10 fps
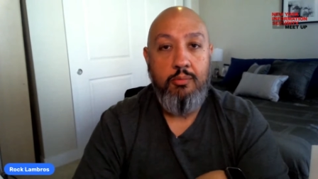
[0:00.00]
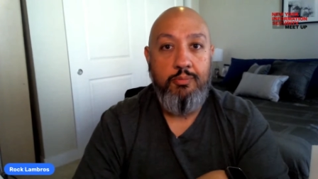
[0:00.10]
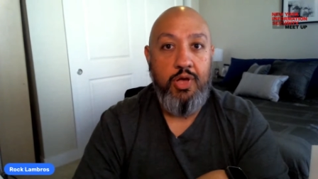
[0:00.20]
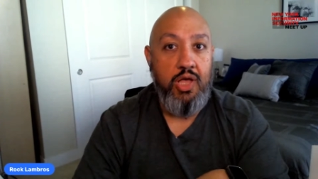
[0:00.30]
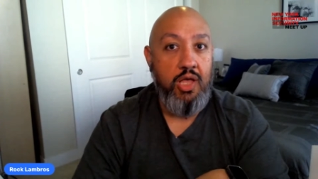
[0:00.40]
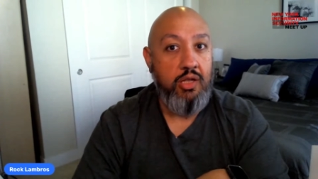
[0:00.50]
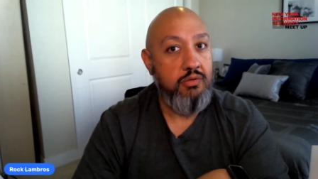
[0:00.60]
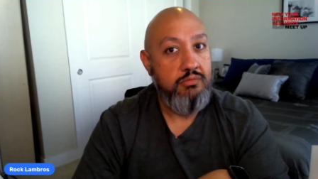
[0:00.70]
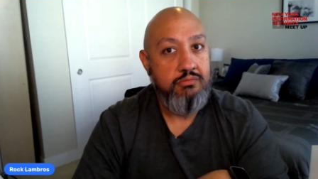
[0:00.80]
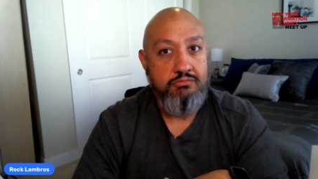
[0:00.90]

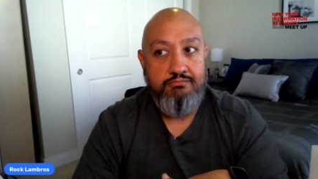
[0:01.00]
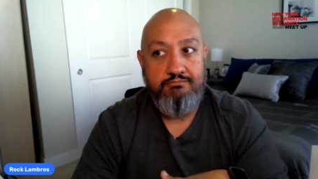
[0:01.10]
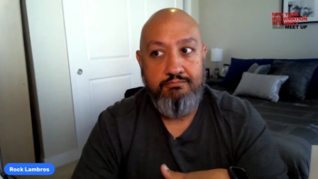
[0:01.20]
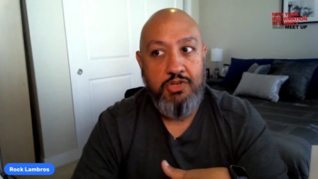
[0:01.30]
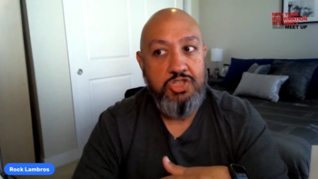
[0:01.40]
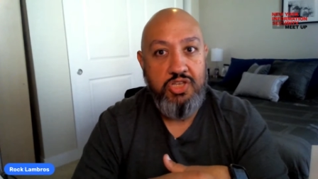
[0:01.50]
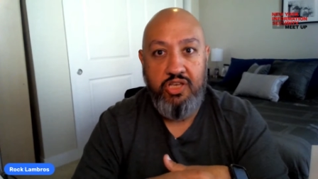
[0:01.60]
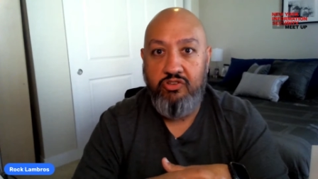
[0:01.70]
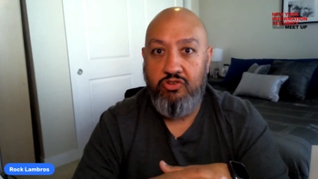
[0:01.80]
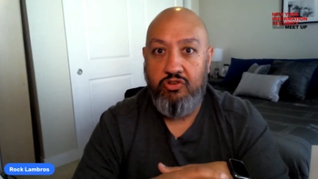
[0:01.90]
but much
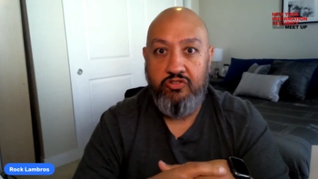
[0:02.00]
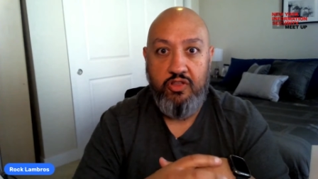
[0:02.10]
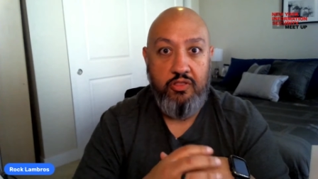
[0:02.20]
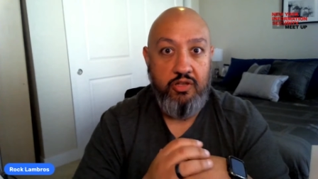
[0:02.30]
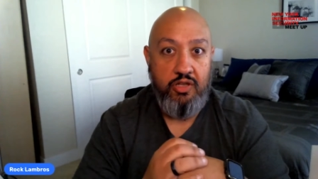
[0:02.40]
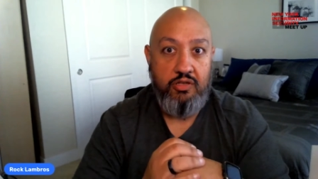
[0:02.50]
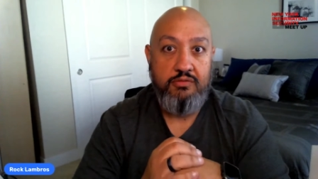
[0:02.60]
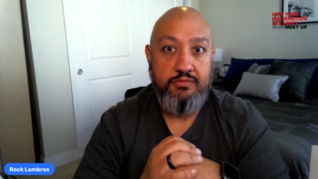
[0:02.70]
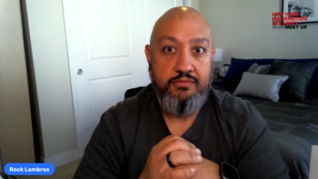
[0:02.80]
easier said than done.